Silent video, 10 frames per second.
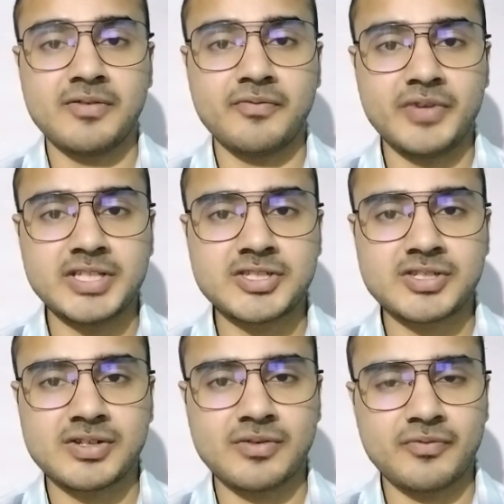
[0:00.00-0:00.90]

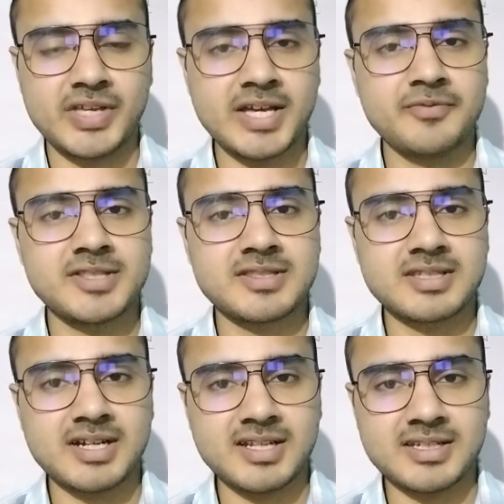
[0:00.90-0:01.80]
which we have
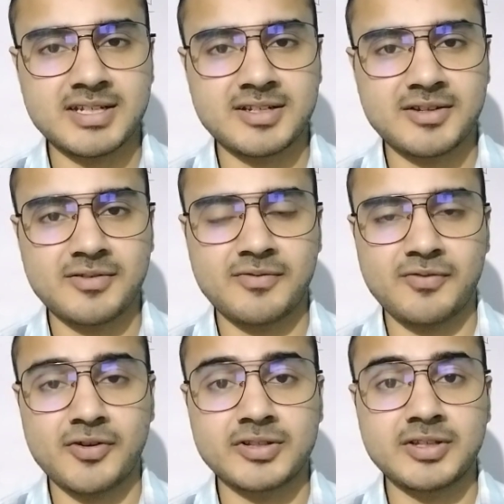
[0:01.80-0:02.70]
started
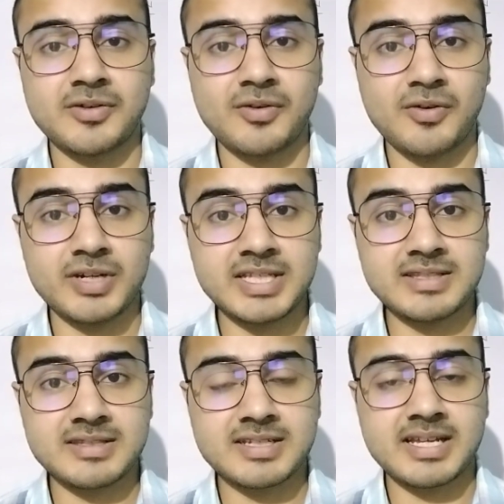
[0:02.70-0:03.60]
for the
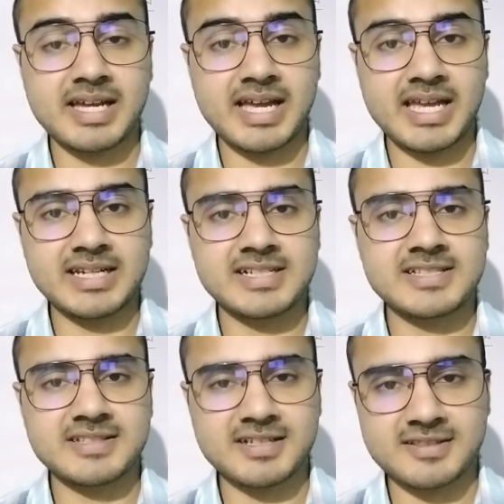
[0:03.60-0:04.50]
honest and
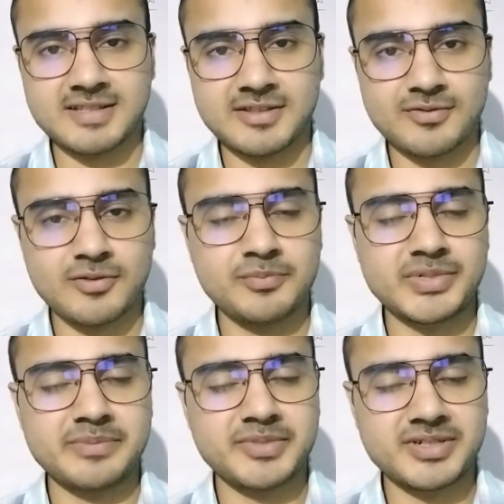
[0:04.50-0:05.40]
successful
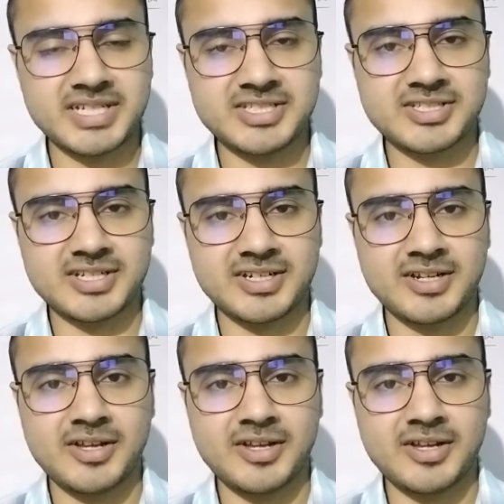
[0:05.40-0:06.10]
preparation